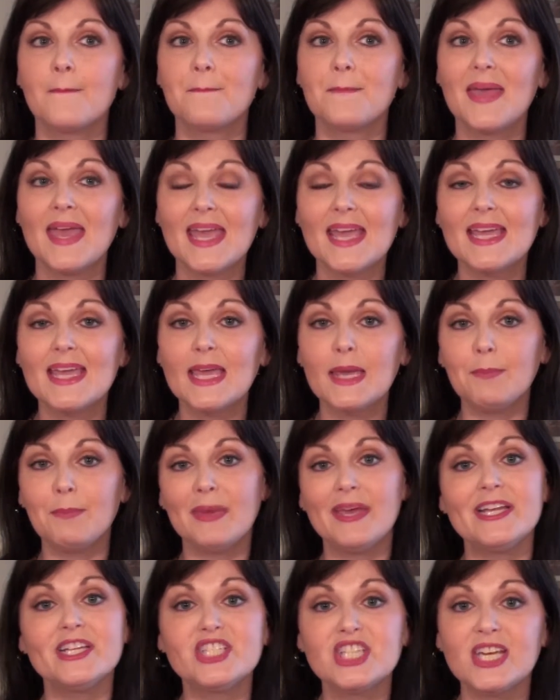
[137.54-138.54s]
Pinky
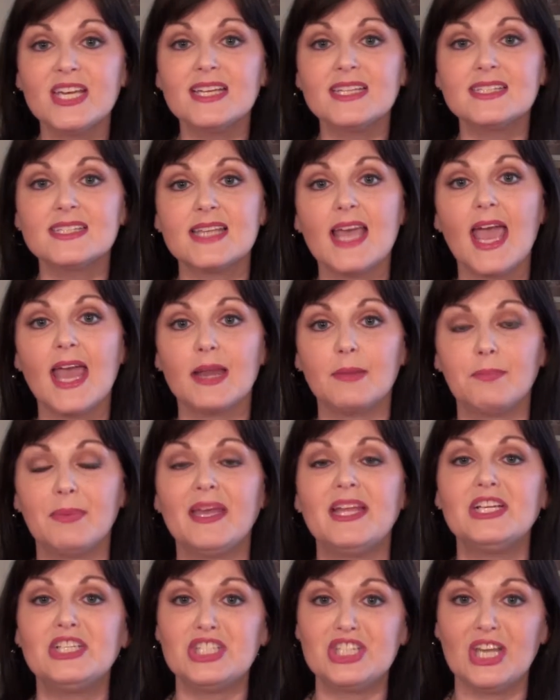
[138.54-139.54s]
Peaches and
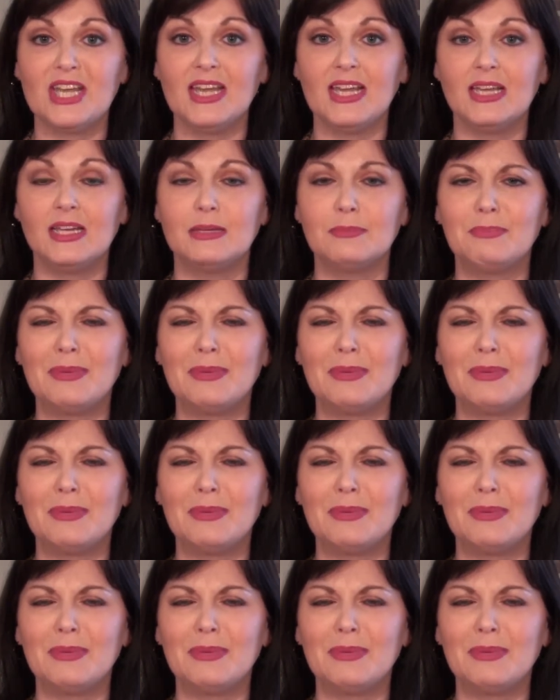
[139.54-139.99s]
Peachy